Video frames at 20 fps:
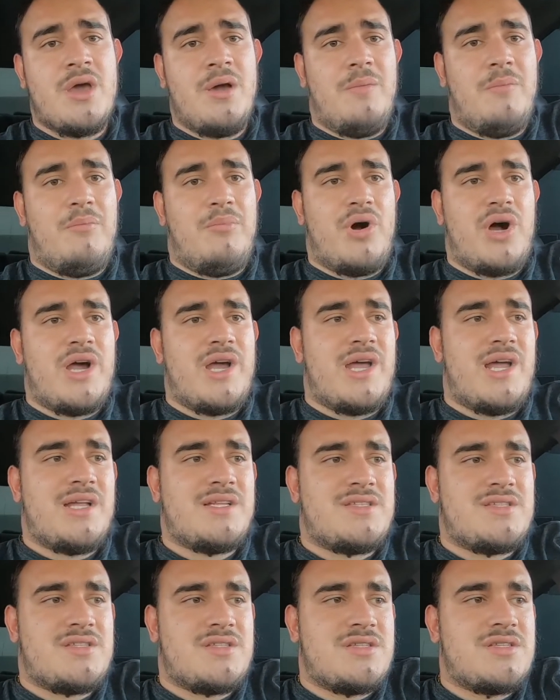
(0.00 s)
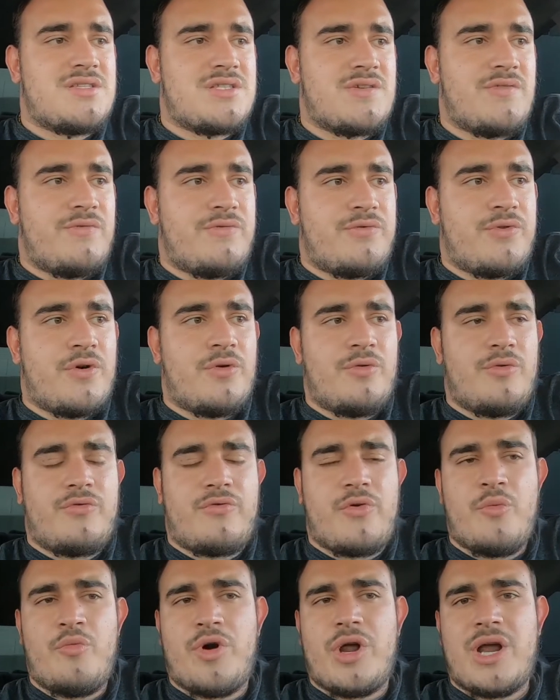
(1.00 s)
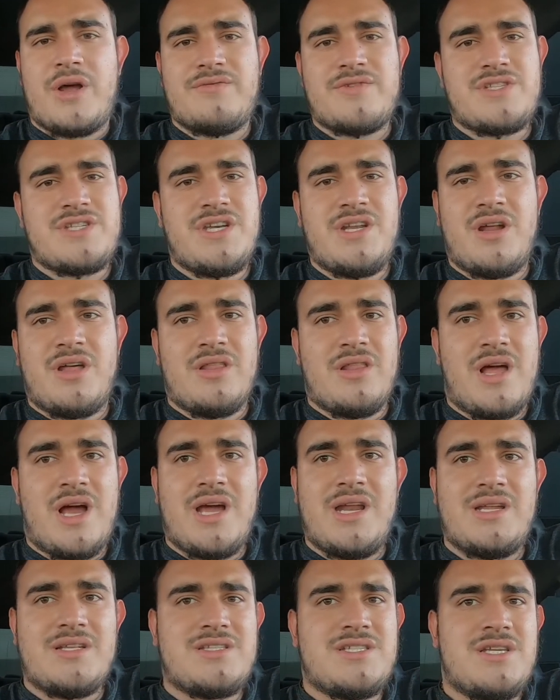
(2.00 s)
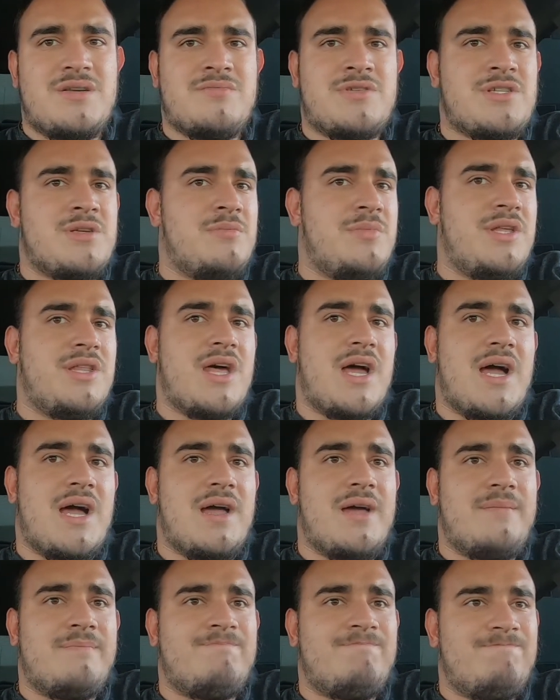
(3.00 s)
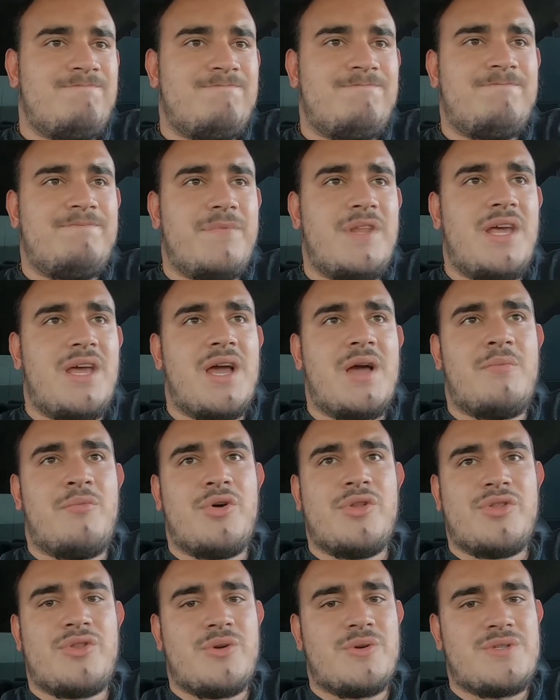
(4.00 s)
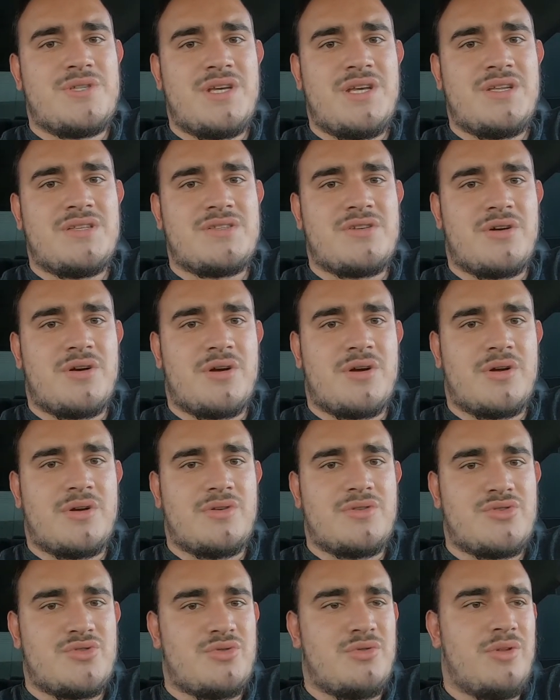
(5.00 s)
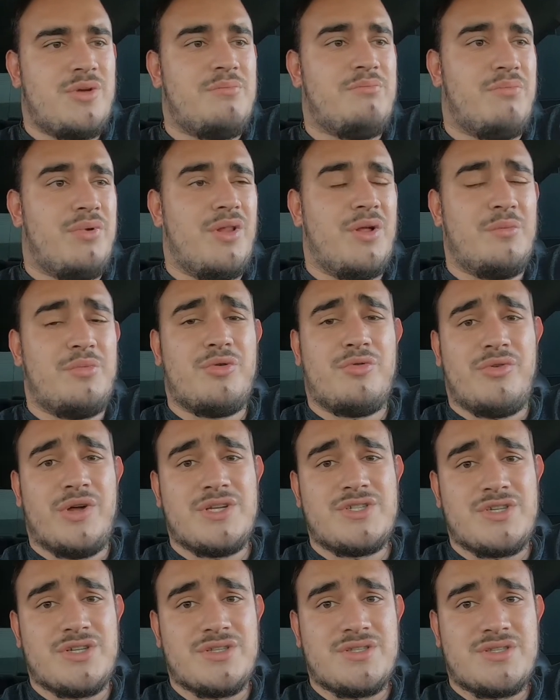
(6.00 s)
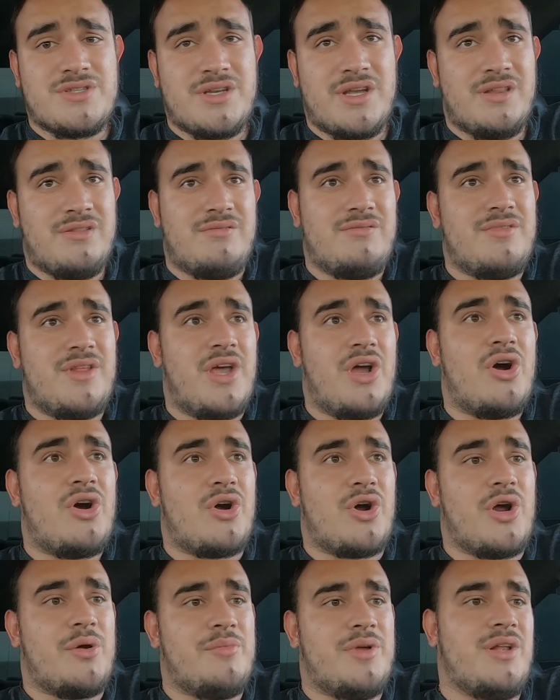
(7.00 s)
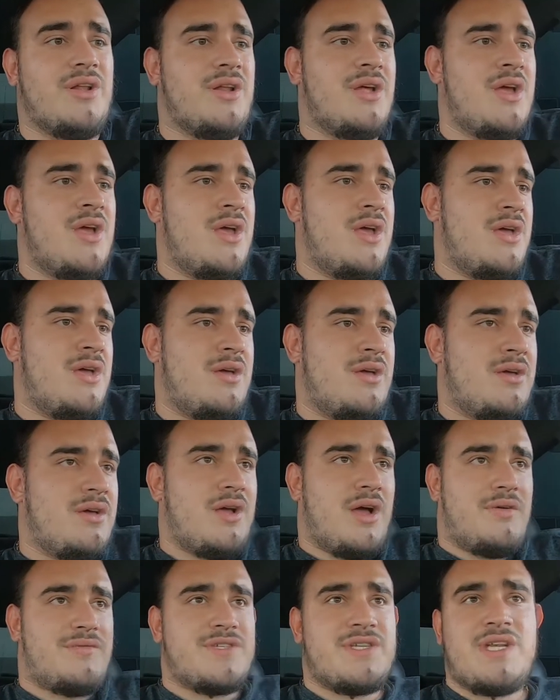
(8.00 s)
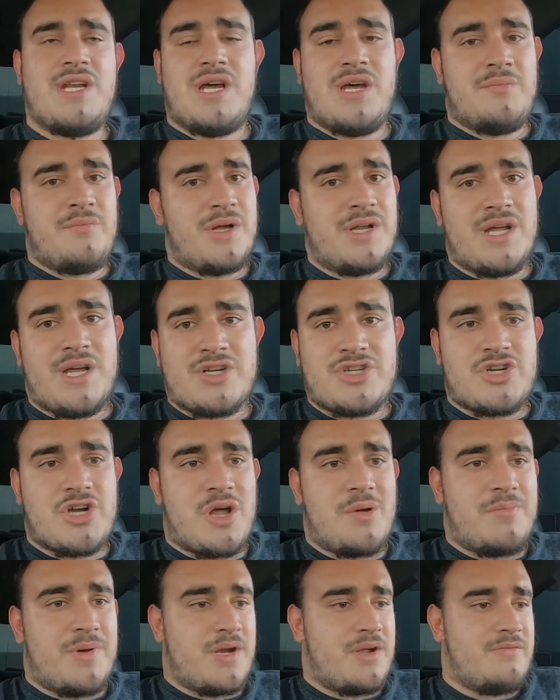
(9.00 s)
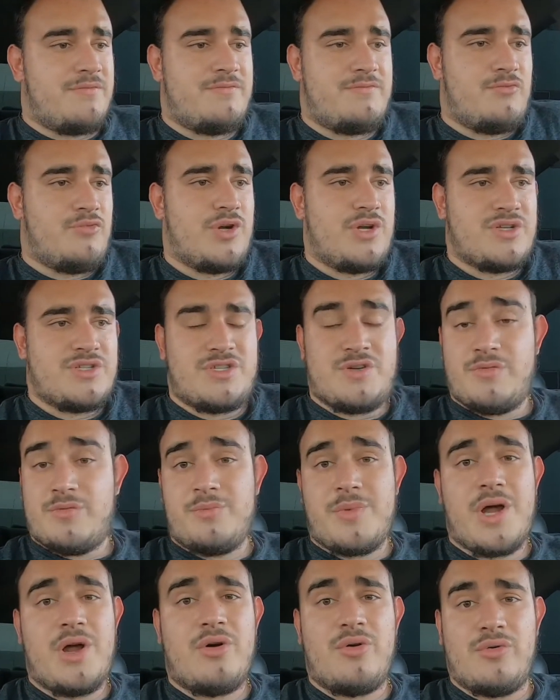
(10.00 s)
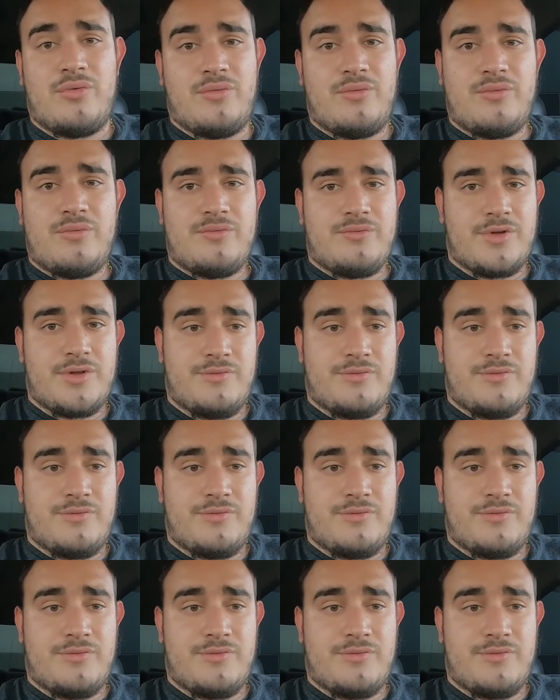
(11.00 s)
but it's from what I've seen online, it seems to me that the M113s are truly bulletproof engines, and they are. I mean, I've seen it in my dad's shop, and I've witnessed it with my own for